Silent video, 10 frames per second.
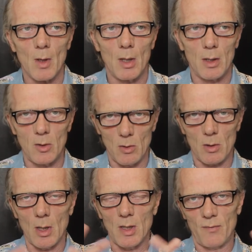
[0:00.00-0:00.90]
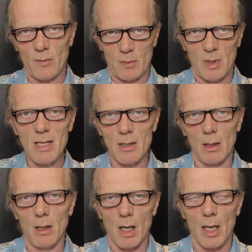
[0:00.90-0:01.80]
And then you're kind of in the
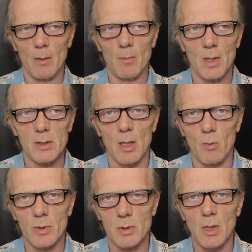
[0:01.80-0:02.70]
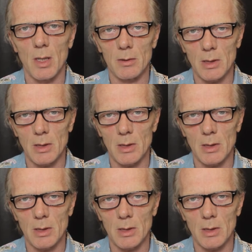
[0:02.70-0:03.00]
light, as they would say.